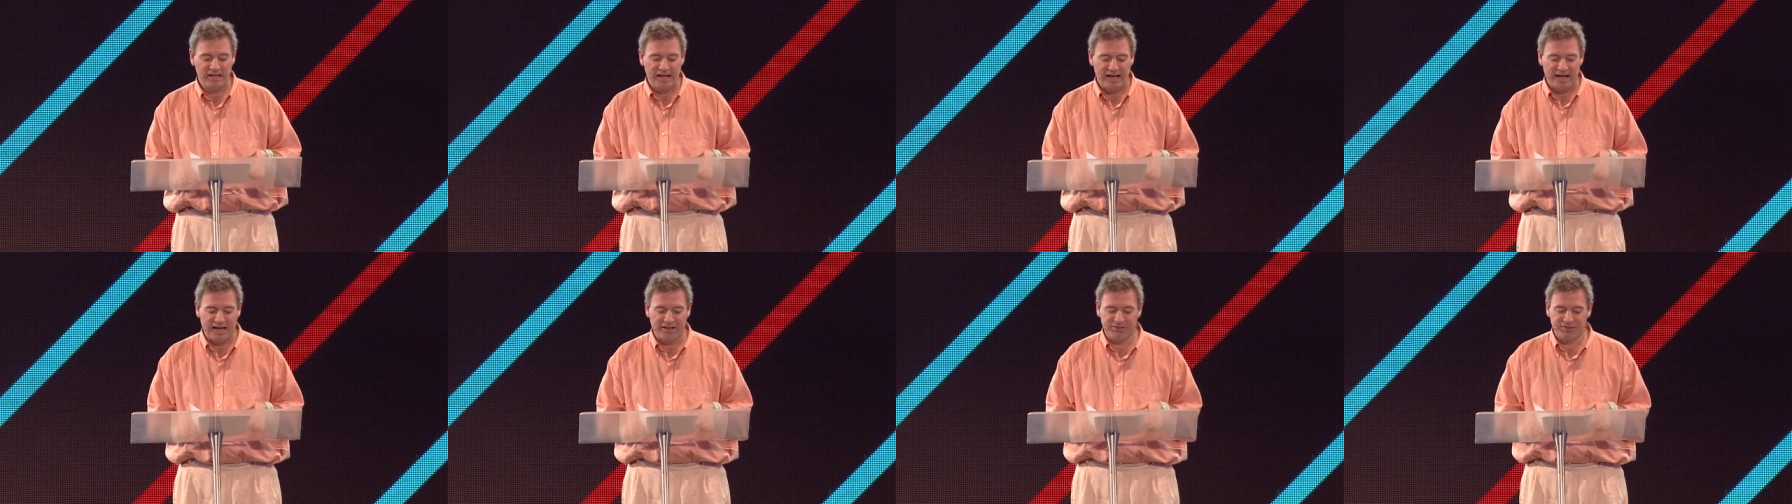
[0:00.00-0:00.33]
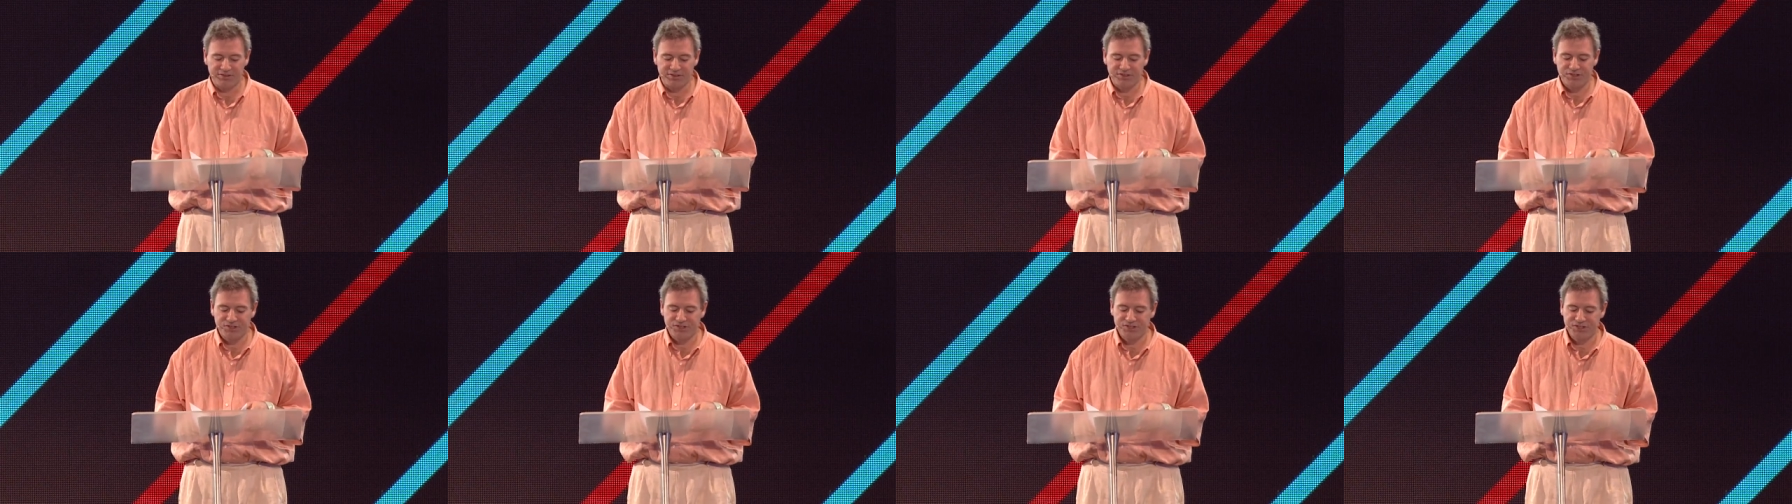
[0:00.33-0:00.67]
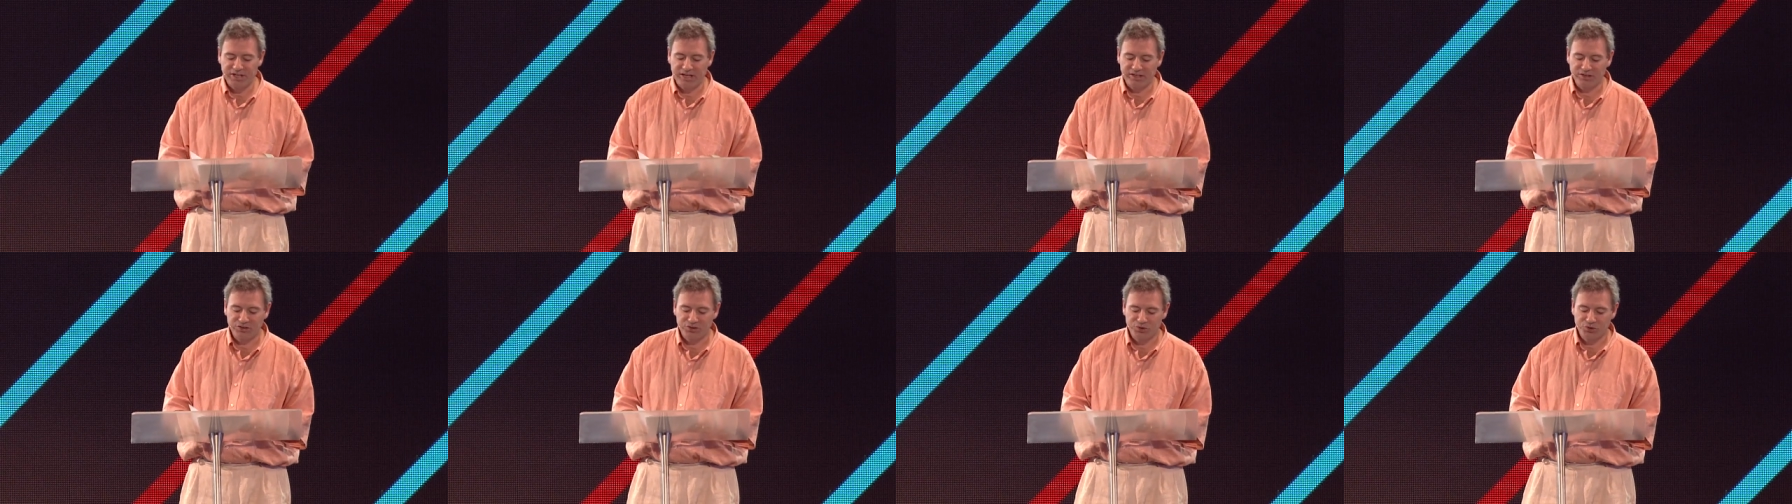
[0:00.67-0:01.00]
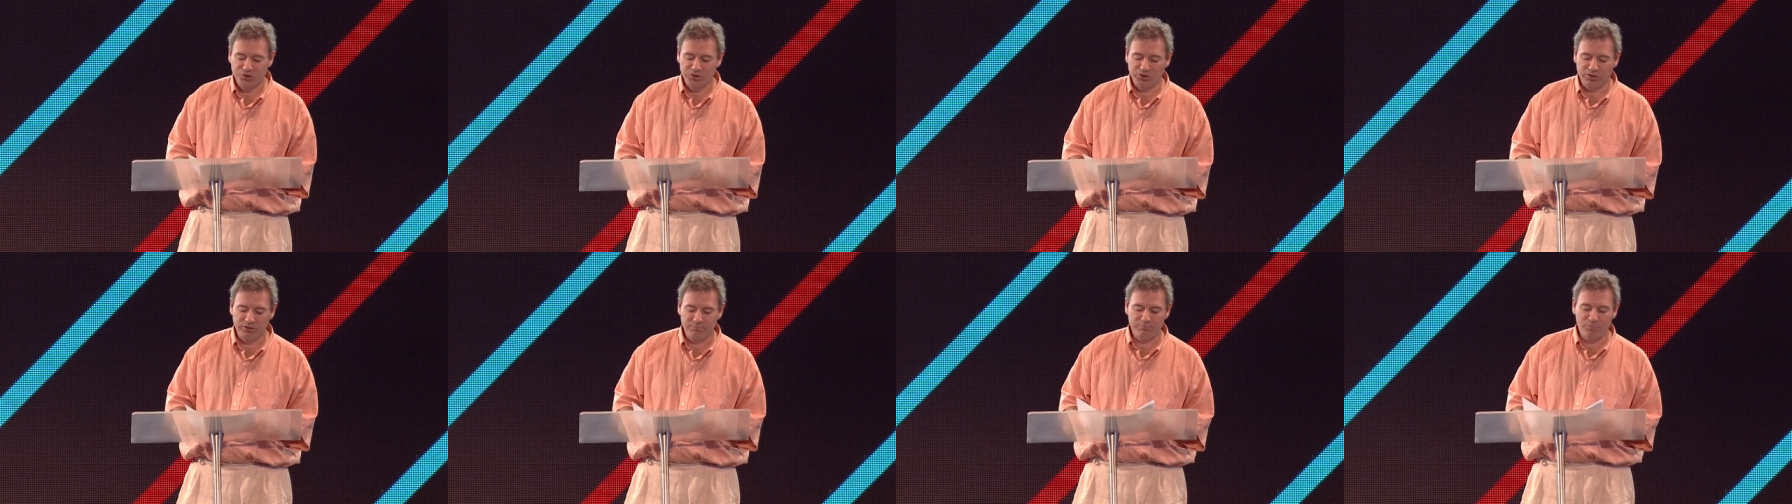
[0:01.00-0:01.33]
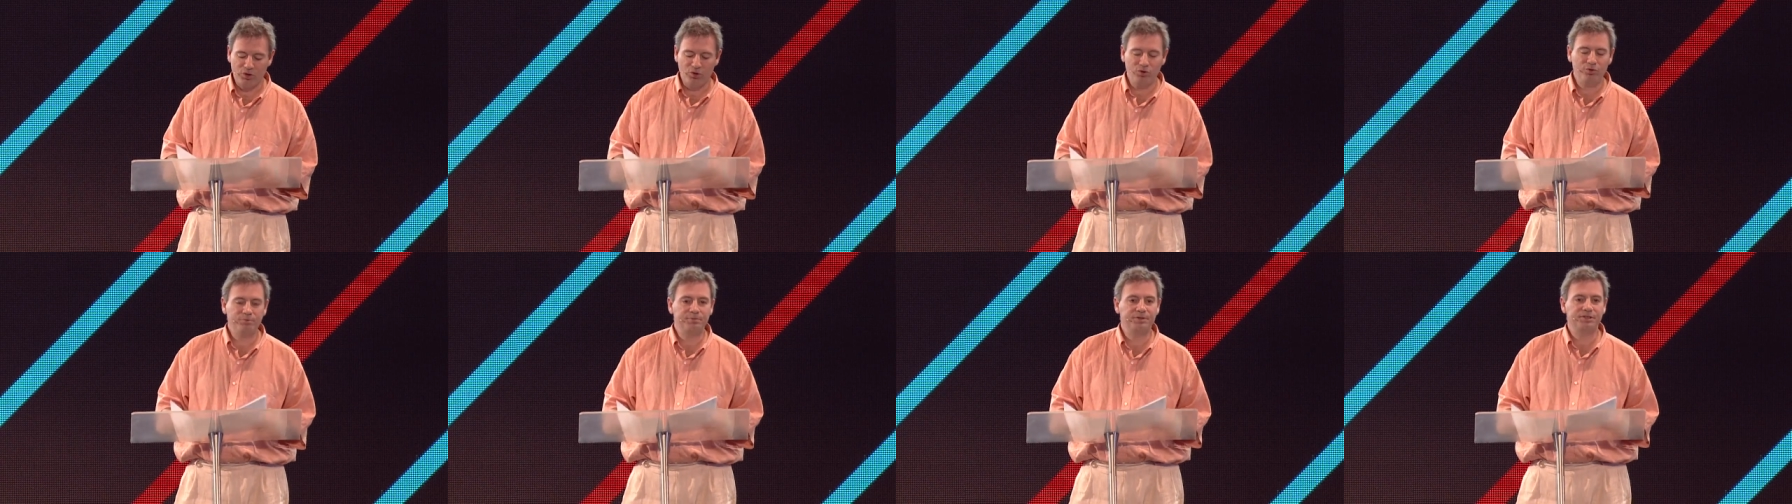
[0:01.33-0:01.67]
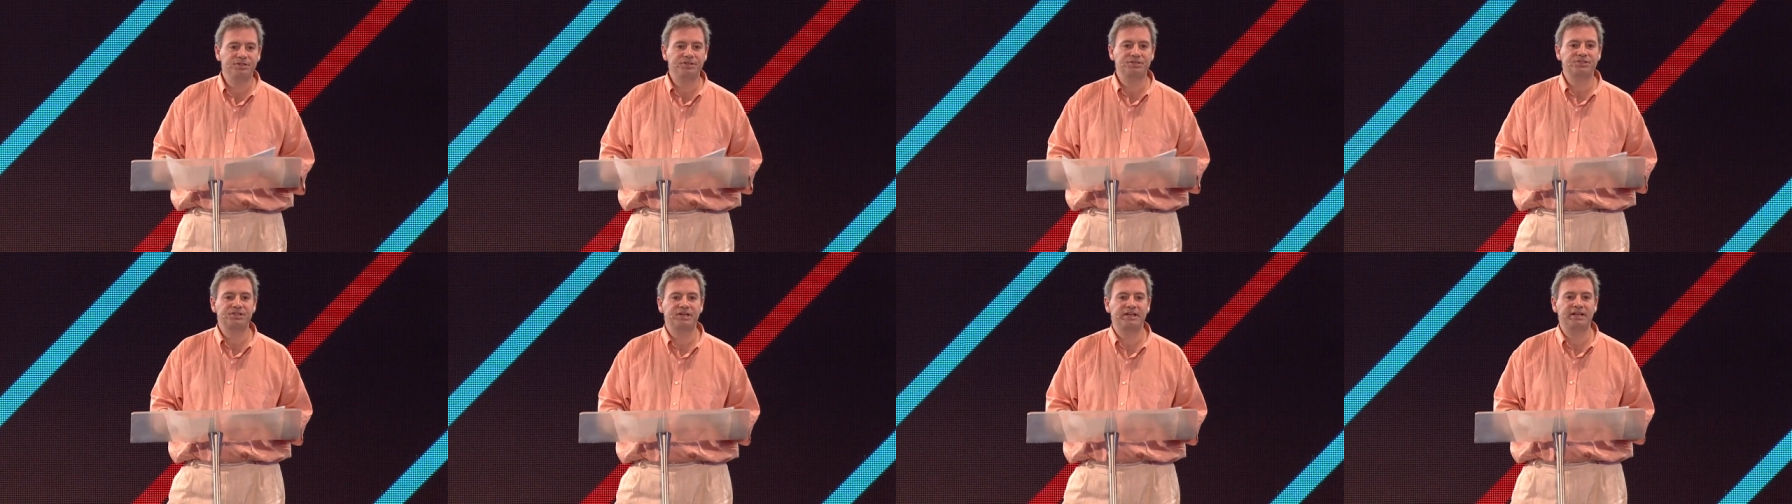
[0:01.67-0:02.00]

at the central moment